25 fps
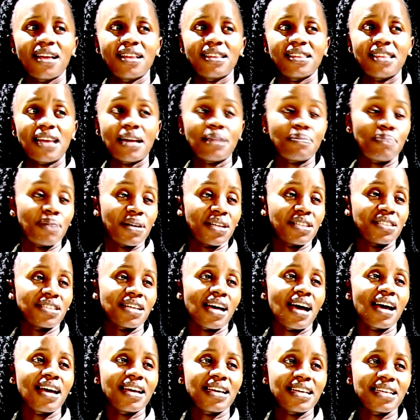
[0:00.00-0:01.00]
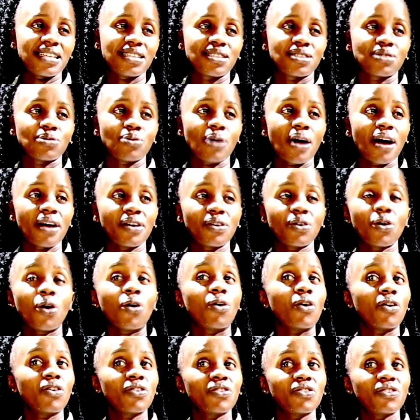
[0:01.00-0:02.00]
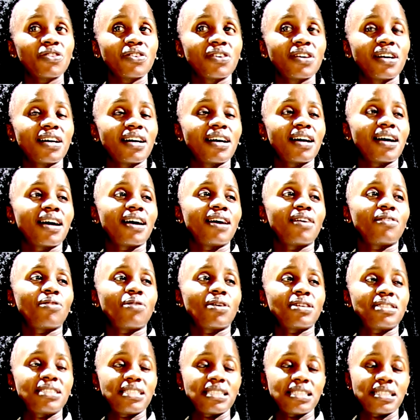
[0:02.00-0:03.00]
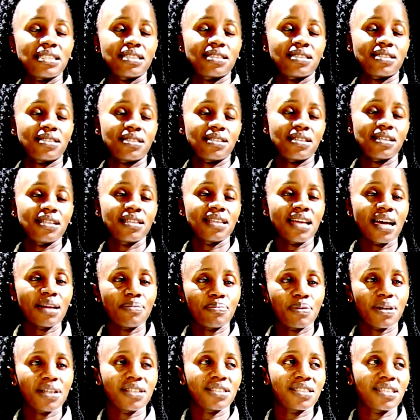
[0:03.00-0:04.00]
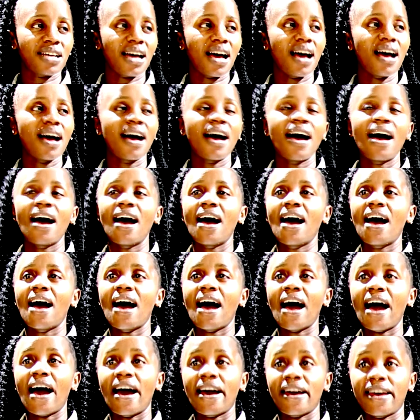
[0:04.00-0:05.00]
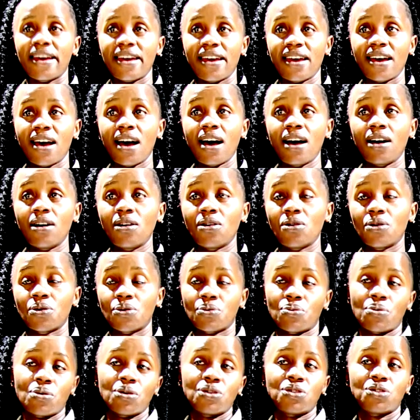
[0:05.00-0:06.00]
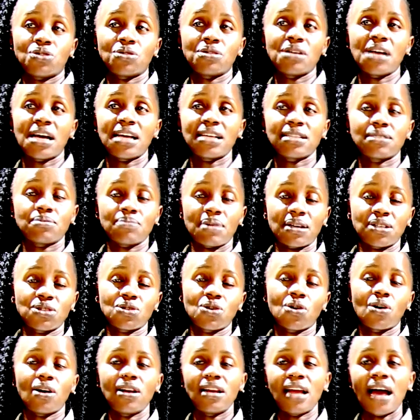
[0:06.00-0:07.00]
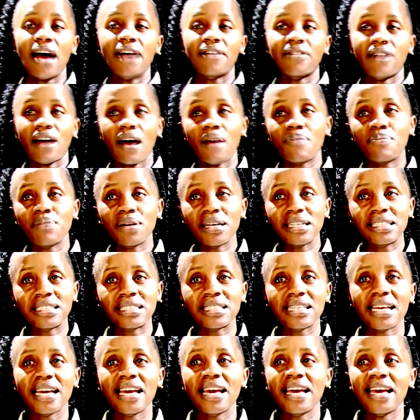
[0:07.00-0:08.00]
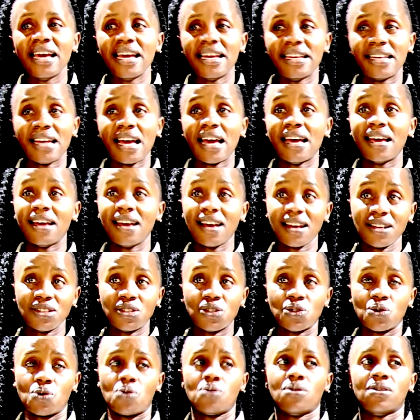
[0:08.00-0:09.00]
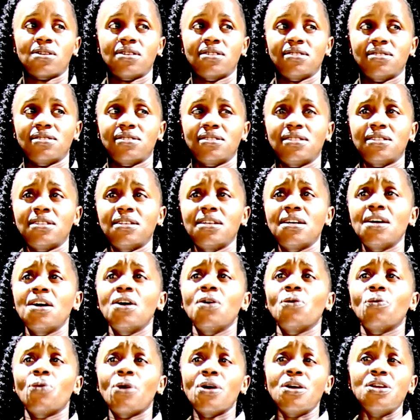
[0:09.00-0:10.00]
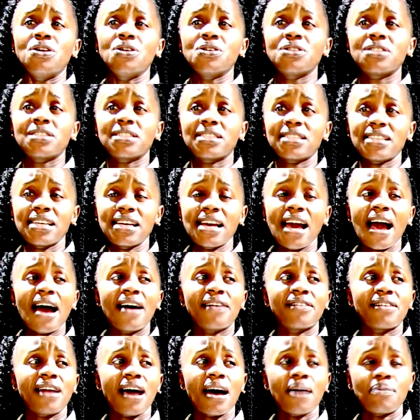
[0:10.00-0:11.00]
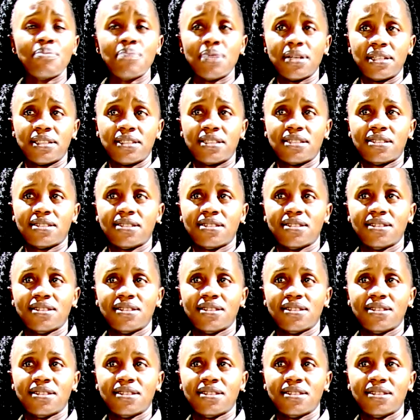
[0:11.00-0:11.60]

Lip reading: That picture is one of what is in that picture? A hare, or what you guys might call a rabbit, and a hedgehog. When you see a rabbit